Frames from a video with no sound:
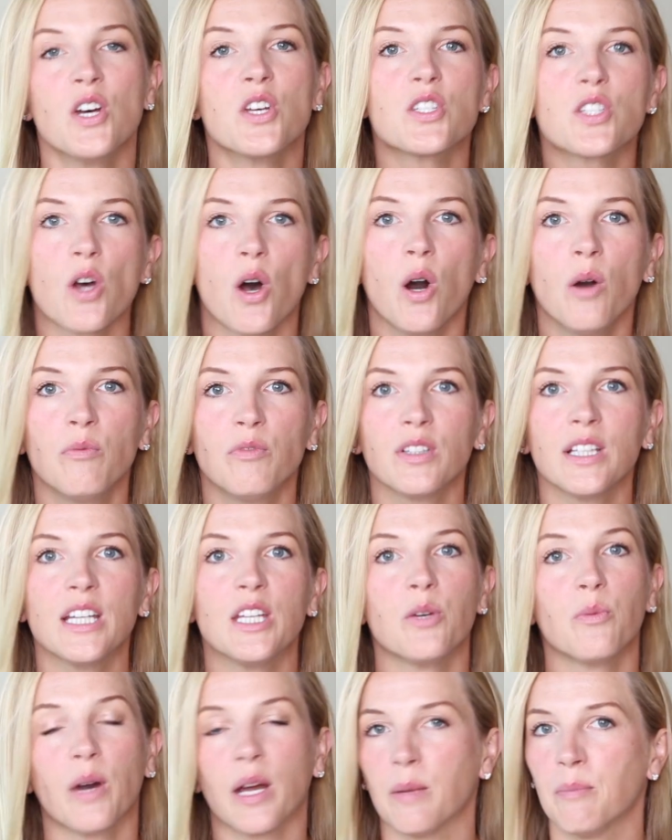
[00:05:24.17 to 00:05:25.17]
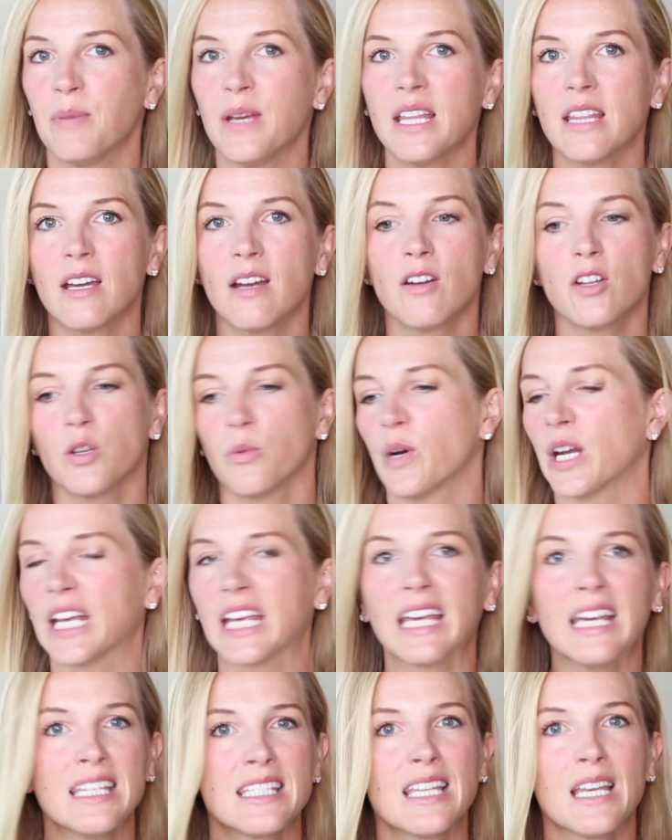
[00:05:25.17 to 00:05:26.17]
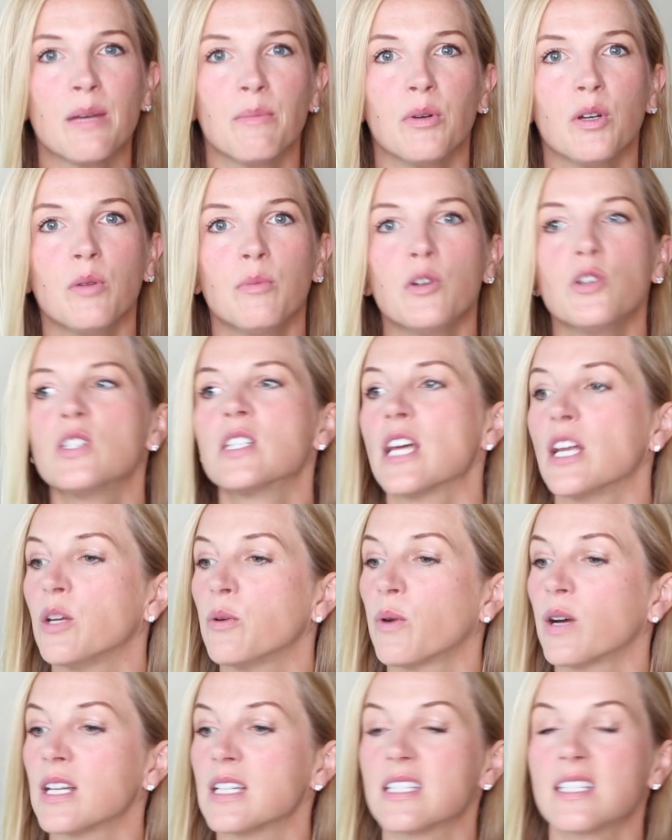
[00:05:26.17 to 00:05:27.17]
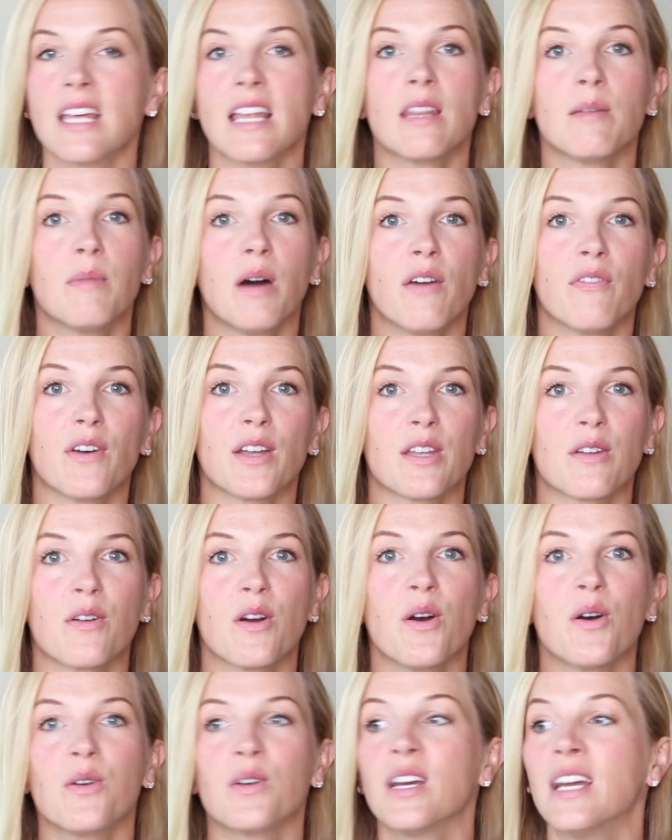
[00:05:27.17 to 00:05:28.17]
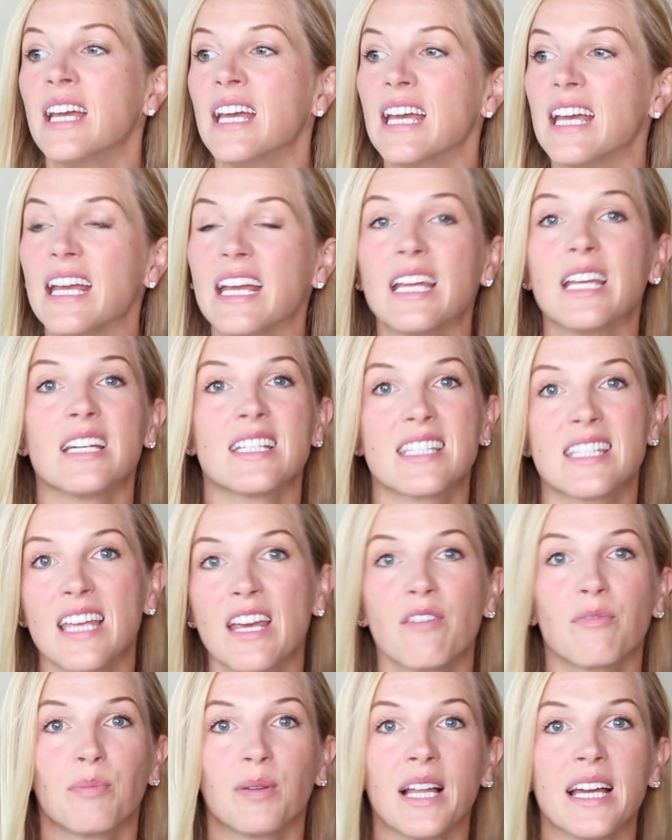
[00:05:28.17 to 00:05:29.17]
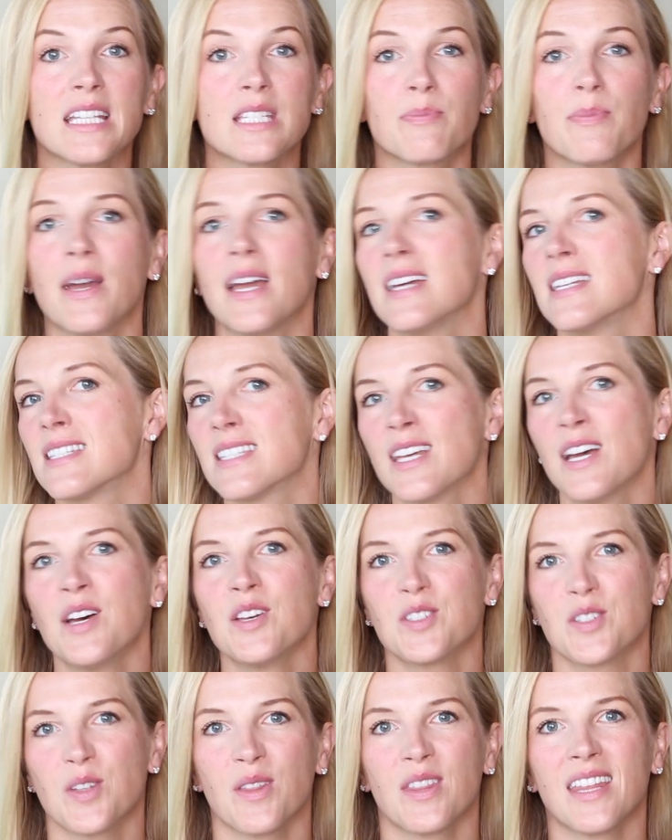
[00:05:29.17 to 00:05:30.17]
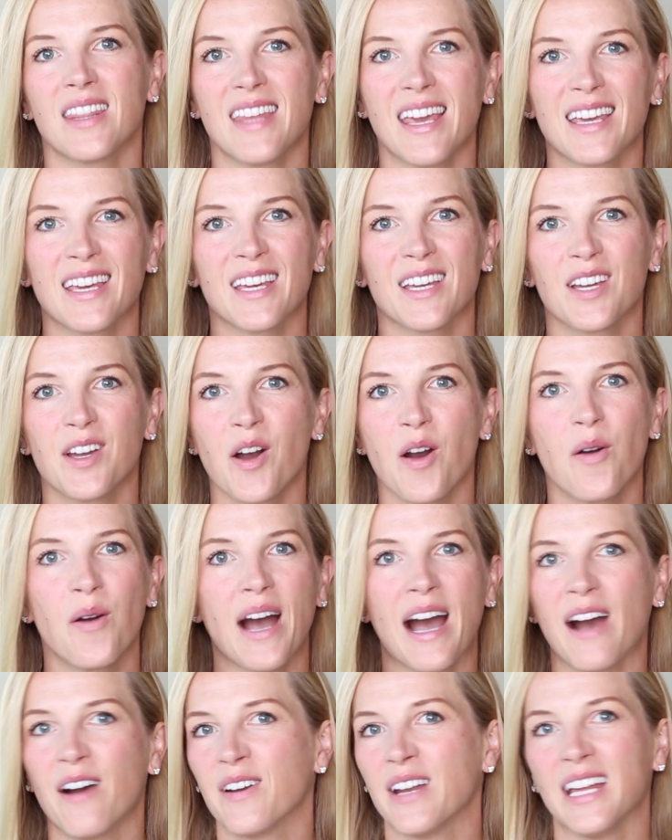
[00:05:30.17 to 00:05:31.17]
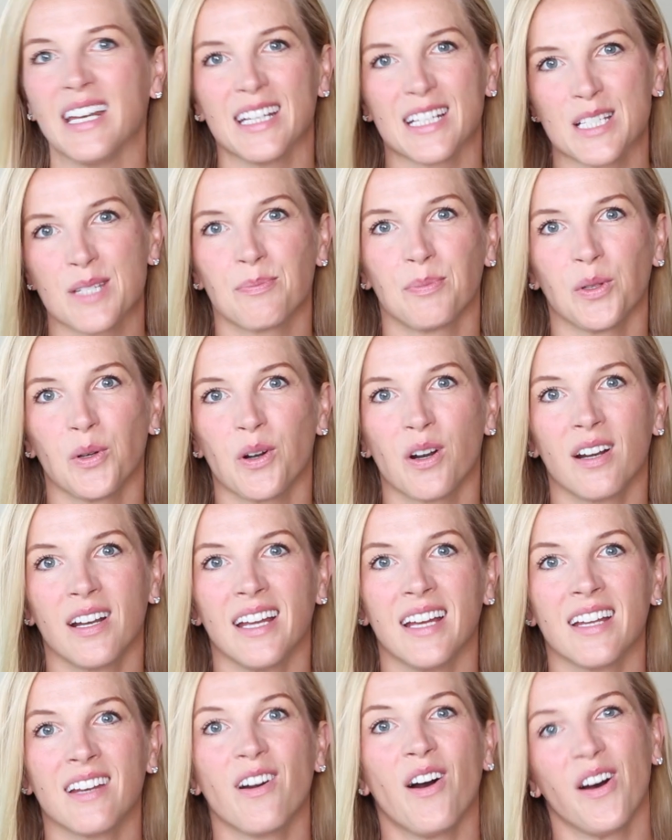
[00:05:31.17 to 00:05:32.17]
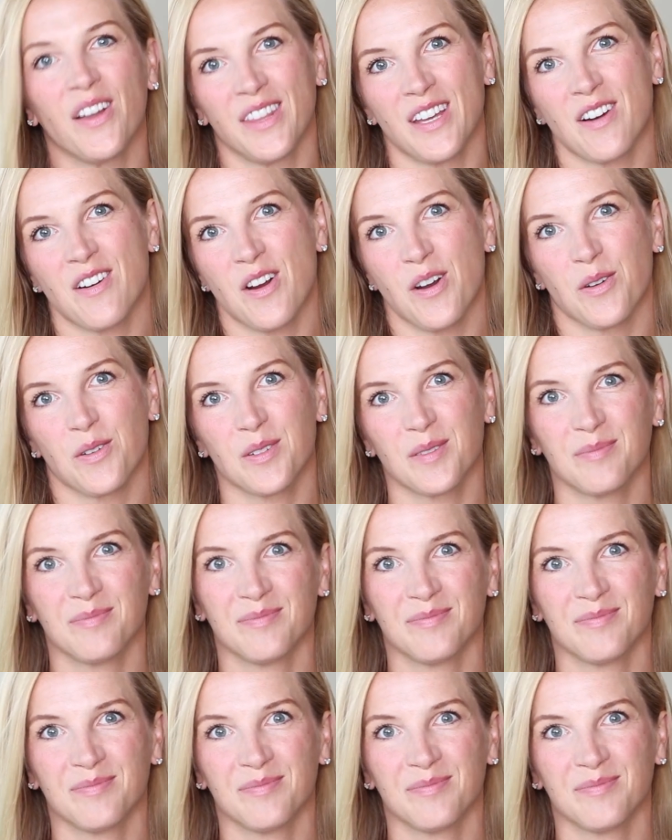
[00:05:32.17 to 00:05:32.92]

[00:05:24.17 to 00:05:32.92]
So hopefully you want to be there, you want to kiss any boo-boos, and you want to send them off on their own in a safe play space so that they can go out and explore it on their own.